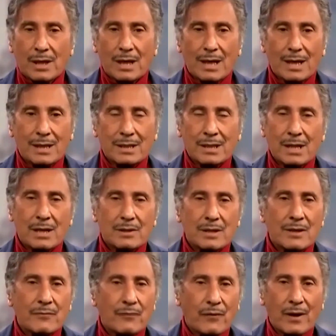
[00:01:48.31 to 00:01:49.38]
uh, you know,
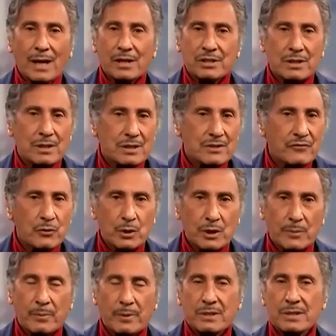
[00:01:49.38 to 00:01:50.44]
inflation is
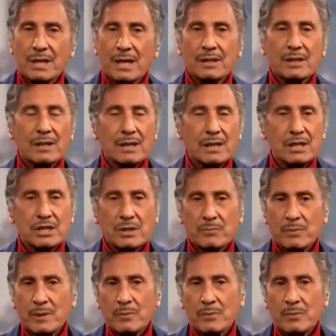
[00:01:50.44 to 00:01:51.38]
40% in Egypt.